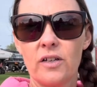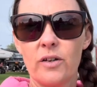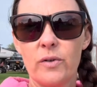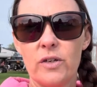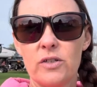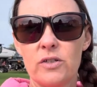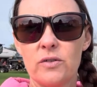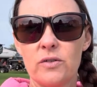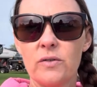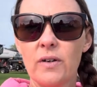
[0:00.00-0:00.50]

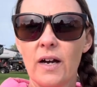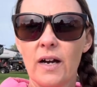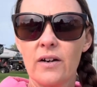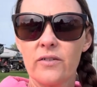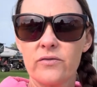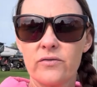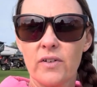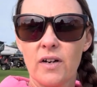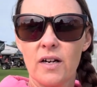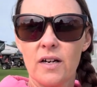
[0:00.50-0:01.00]
we do
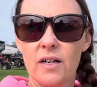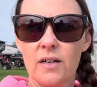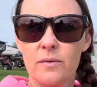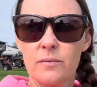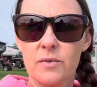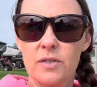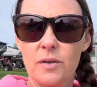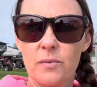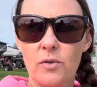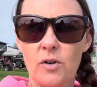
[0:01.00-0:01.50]
have
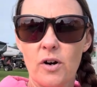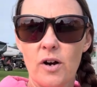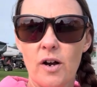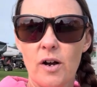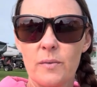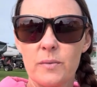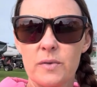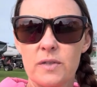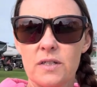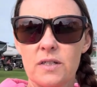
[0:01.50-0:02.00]
some
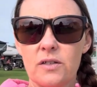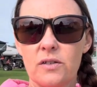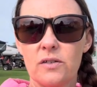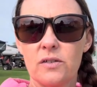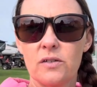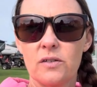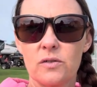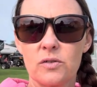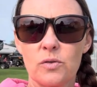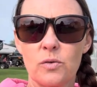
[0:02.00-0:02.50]
crops
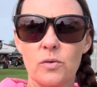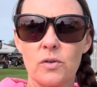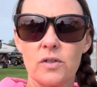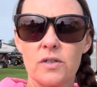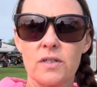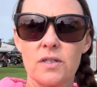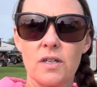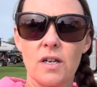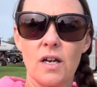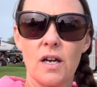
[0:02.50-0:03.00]
still
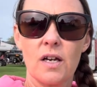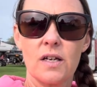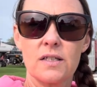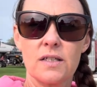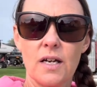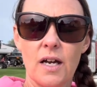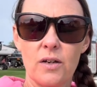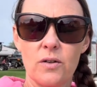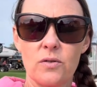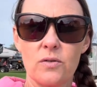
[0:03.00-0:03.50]
towards
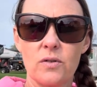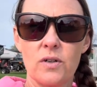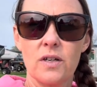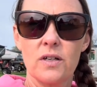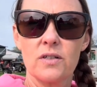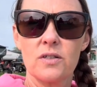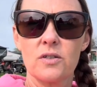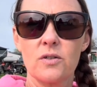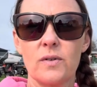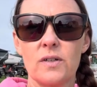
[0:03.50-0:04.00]

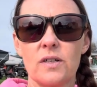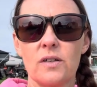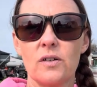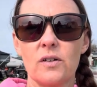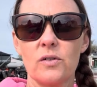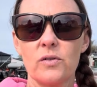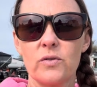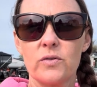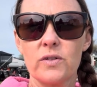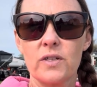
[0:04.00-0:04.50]
Tioga, so we
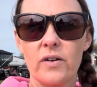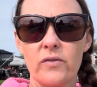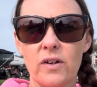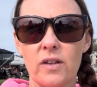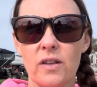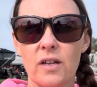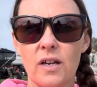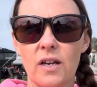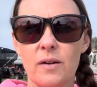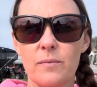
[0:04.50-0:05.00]
didn't lose
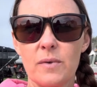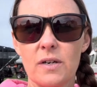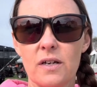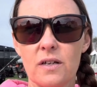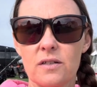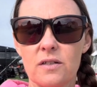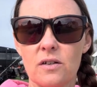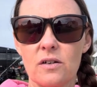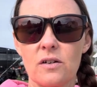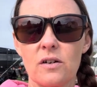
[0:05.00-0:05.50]
everything,
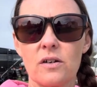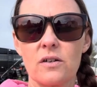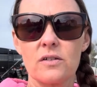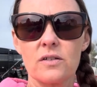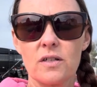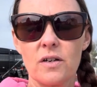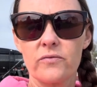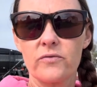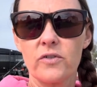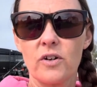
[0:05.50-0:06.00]
because there are
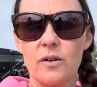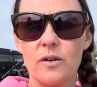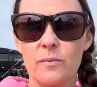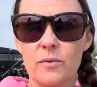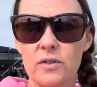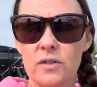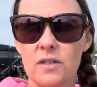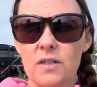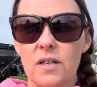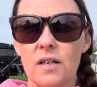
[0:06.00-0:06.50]
some
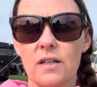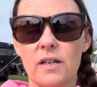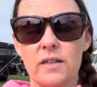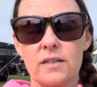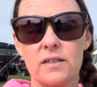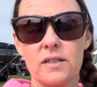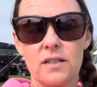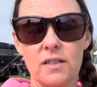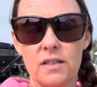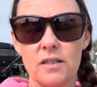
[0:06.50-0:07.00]
farmers
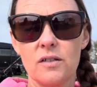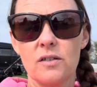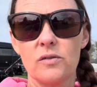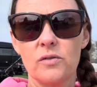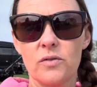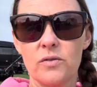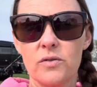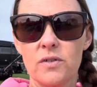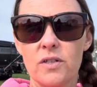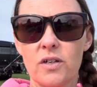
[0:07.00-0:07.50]
that did
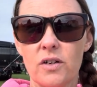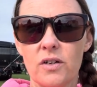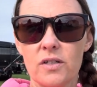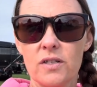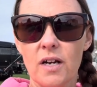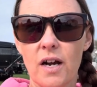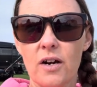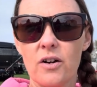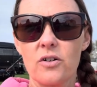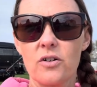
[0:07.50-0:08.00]
lose their
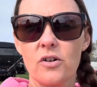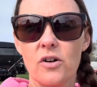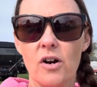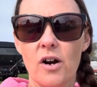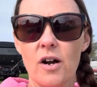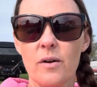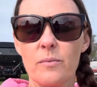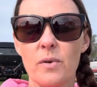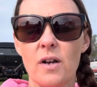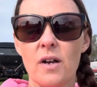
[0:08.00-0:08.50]
entire
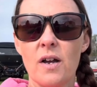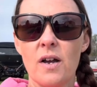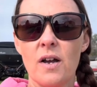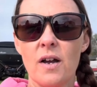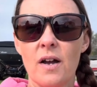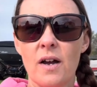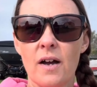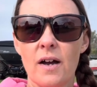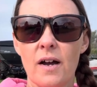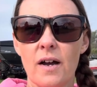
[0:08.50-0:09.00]
crop.
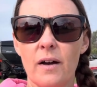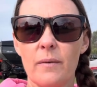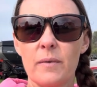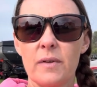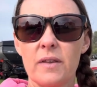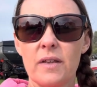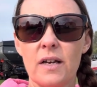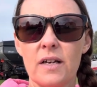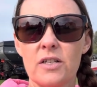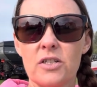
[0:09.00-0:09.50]

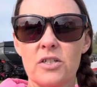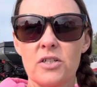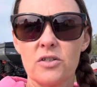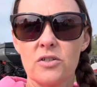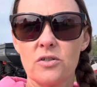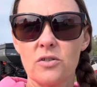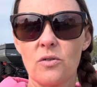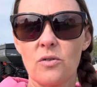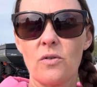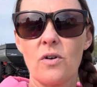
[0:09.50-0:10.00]
And that's
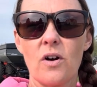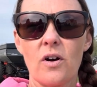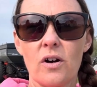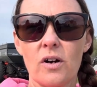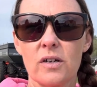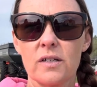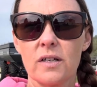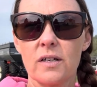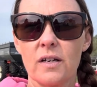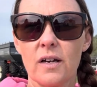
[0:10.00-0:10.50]
just so hard.